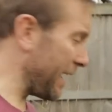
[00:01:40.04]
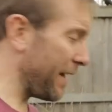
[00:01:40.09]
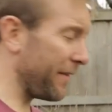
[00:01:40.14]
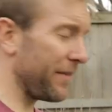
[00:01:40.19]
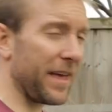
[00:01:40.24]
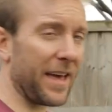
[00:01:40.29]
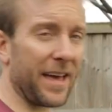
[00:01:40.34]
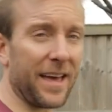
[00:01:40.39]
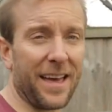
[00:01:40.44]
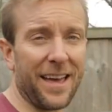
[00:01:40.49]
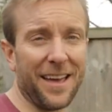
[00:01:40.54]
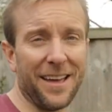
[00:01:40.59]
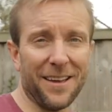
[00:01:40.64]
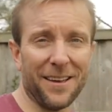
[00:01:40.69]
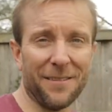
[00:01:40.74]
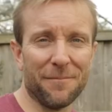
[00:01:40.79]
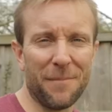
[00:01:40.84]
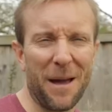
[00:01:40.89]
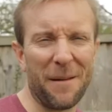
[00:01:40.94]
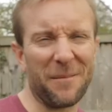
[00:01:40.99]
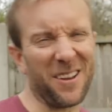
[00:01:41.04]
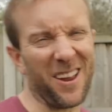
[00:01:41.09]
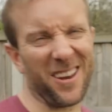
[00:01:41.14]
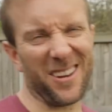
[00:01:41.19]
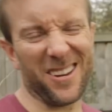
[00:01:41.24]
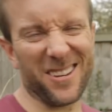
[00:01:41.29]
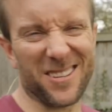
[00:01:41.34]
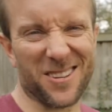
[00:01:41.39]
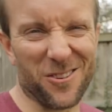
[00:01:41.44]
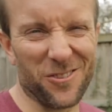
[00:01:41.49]
around there Maybe
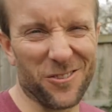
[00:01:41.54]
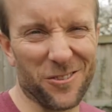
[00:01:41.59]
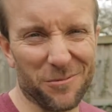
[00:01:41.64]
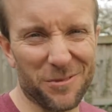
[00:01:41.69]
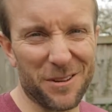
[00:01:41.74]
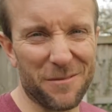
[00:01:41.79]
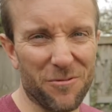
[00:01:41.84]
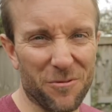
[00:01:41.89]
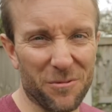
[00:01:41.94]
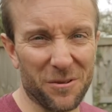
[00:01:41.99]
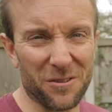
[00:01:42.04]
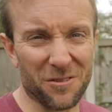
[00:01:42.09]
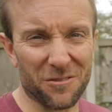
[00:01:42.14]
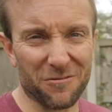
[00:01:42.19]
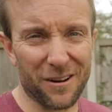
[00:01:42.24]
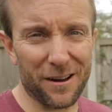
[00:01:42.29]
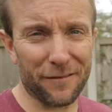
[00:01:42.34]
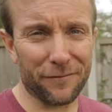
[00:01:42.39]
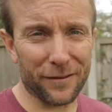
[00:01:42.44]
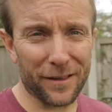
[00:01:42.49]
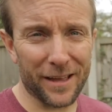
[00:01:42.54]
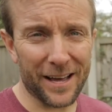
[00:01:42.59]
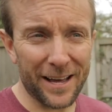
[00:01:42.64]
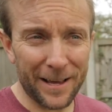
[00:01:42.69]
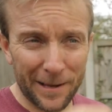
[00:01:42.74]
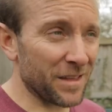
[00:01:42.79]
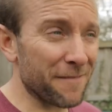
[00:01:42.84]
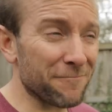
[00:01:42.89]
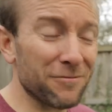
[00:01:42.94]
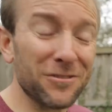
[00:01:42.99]
don't use condoms, they're probably not great for
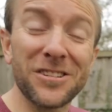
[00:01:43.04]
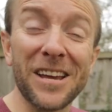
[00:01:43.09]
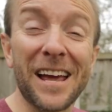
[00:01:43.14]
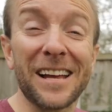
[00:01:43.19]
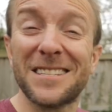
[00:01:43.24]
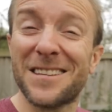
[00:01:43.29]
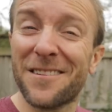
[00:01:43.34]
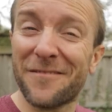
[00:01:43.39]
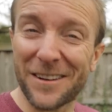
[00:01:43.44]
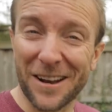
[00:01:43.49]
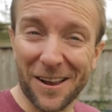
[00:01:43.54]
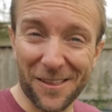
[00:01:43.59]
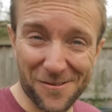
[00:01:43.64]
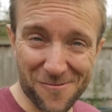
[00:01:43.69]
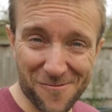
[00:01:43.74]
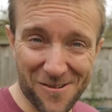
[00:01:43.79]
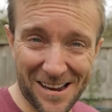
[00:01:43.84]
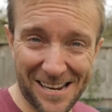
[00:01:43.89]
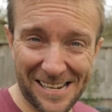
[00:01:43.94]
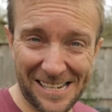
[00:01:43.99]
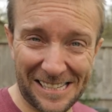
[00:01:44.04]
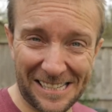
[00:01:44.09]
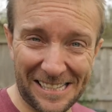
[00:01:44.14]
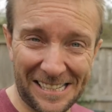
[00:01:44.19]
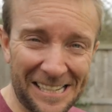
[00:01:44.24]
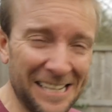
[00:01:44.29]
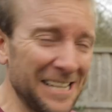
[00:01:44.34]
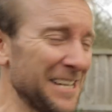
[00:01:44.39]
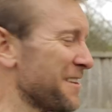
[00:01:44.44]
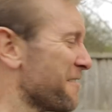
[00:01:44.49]
that. They're protective in other ways.
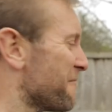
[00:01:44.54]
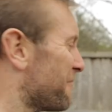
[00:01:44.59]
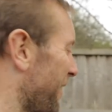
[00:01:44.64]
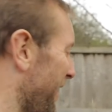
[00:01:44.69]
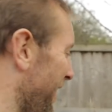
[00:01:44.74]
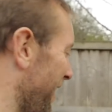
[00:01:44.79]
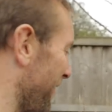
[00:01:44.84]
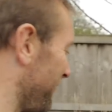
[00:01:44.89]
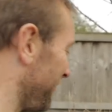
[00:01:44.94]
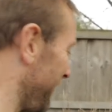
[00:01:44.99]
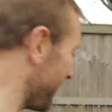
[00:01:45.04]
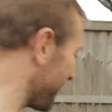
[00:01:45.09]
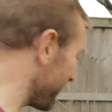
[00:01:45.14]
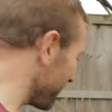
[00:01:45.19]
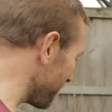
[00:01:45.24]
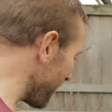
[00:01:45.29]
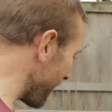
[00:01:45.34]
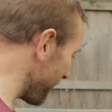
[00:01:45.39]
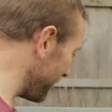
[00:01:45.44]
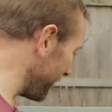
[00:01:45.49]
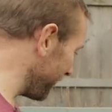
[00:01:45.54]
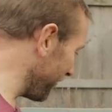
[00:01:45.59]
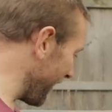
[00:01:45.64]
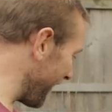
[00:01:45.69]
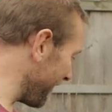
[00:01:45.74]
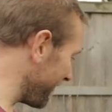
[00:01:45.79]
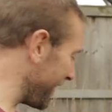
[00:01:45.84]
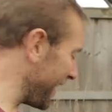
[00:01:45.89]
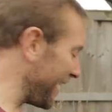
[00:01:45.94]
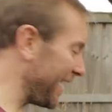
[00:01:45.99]
But um, you can wrap it
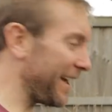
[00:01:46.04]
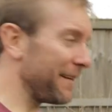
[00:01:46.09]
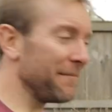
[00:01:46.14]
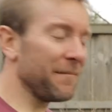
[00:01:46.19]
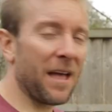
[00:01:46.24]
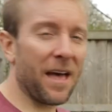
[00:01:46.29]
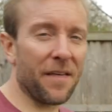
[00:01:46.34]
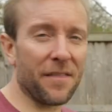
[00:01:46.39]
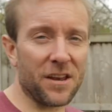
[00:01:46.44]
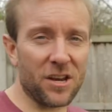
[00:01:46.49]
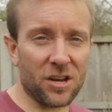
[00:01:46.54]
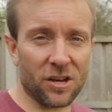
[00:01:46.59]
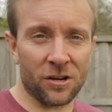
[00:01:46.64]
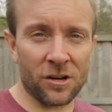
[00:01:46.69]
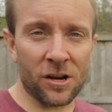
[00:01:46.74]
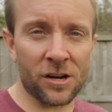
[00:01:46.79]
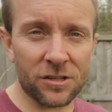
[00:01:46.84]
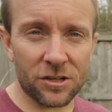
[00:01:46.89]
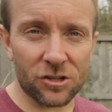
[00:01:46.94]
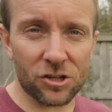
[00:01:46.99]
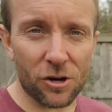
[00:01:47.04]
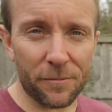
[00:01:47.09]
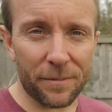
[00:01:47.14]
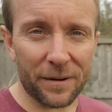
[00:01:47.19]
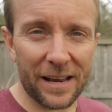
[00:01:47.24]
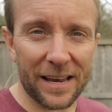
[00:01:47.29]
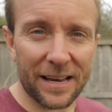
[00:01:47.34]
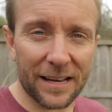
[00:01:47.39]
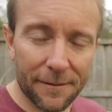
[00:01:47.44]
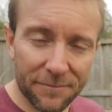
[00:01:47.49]
around there and then you could use a
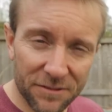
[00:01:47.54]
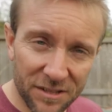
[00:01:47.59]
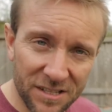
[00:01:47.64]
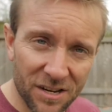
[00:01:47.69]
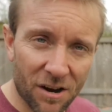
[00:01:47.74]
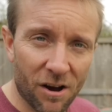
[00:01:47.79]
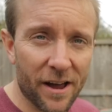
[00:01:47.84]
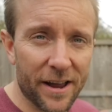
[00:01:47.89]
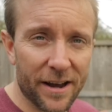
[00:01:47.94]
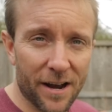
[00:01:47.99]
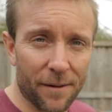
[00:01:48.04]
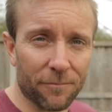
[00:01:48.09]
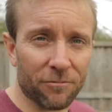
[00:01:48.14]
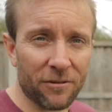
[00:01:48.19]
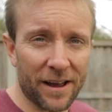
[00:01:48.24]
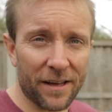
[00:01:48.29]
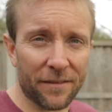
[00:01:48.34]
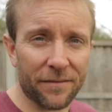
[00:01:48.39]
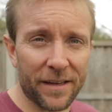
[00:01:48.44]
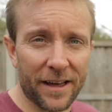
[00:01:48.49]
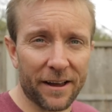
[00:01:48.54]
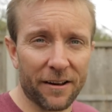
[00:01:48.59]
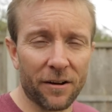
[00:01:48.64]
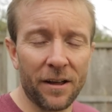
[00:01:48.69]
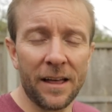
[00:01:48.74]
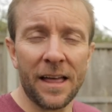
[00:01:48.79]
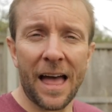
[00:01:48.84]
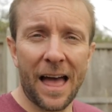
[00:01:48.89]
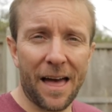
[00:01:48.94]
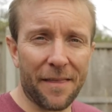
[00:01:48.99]
Jubilee clip to tighten up around there
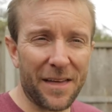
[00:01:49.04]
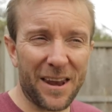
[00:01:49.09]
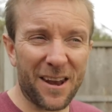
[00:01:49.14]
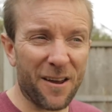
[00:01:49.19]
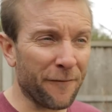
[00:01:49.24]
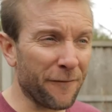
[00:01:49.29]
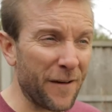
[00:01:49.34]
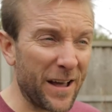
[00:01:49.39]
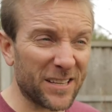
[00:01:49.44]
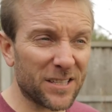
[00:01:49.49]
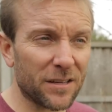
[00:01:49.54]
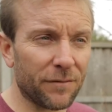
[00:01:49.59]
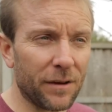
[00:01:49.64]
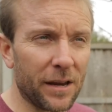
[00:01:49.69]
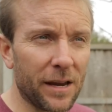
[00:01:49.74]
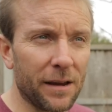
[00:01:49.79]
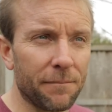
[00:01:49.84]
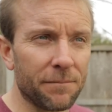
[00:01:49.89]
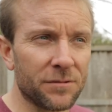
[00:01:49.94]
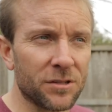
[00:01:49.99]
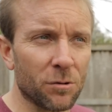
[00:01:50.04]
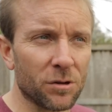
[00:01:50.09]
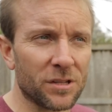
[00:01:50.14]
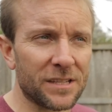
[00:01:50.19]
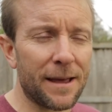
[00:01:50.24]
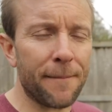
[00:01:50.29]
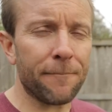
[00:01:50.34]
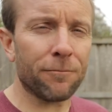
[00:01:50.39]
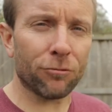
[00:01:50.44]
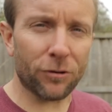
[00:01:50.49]
and then effectively do a
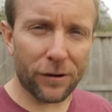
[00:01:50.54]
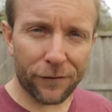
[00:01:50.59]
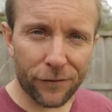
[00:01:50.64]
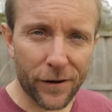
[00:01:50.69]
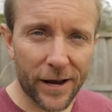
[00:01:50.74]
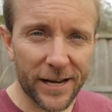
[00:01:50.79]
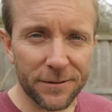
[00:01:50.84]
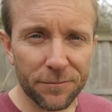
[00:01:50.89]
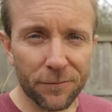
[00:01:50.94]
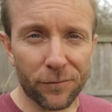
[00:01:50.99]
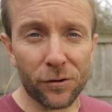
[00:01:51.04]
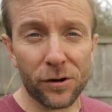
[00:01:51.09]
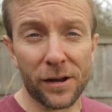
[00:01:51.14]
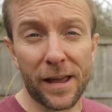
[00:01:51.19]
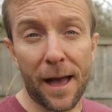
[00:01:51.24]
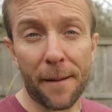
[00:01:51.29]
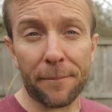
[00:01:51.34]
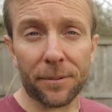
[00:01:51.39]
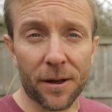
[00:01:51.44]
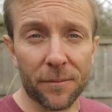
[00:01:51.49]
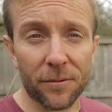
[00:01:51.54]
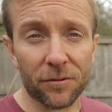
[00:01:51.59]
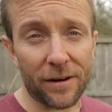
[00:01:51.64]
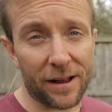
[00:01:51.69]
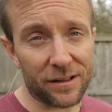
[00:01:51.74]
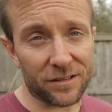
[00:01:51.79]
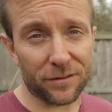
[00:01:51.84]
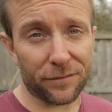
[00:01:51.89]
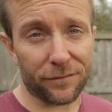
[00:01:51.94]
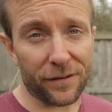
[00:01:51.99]
temporary fix before you get a plumber
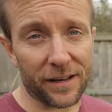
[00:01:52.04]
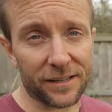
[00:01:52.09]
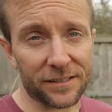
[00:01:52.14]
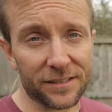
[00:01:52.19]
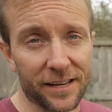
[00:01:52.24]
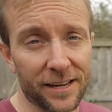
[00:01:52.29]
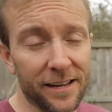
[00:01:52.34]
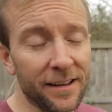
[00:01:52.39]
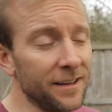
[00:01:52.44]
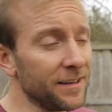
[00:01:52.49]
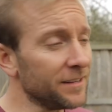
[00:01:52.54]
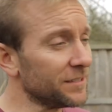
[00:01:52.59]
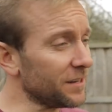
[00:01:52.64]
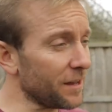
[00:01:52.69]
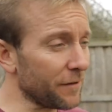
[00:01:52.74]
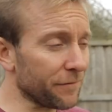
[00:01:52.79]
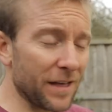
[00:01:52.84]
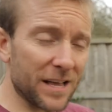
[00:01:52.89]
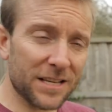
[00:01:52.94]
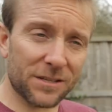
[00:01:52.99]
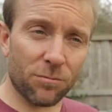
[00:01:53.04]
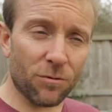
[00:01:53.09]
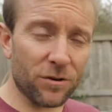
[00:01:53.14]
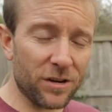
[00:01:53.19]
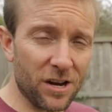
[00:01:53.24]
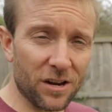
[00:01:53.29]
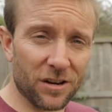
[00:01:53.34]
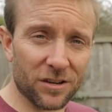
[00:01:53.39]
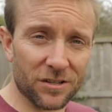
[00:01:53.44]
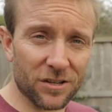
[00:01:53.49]
around to fix it. So if that's what
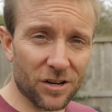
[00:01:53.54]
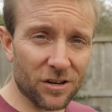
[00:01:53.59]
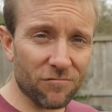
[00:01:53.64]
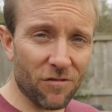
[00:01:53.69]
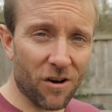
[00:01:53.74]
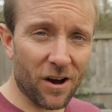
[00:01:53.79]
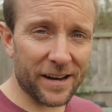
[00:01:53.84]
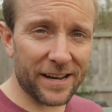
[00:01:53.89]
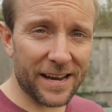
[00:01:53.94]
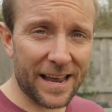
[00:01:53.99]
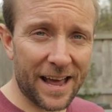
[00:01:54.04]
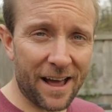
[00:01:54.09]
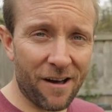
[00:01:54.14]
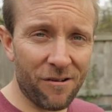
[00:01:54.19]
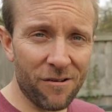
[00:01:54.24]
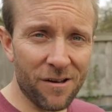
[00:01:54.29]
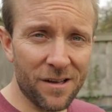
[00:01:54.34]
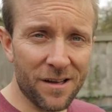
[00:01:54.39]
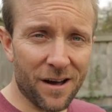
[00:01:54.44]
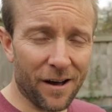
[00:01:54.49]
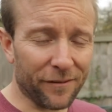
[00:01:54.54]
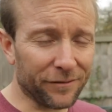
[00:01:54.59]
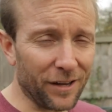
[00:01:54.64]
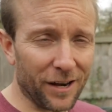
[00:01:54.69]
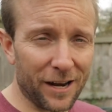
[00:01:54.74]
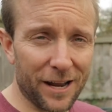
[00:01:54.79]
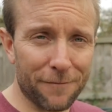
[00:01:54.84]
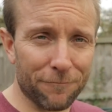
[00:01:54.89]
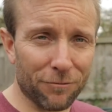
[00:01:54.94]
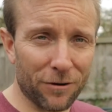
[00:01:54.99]
you could do right now, I've
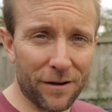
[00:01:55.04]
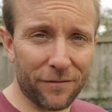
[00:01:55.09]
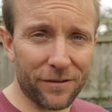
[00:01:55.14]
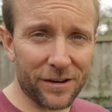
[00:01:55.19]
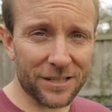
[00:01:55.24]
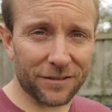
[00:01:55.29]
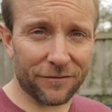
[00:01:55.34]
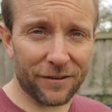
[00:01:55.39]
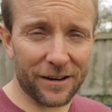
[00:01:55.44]
done it in previous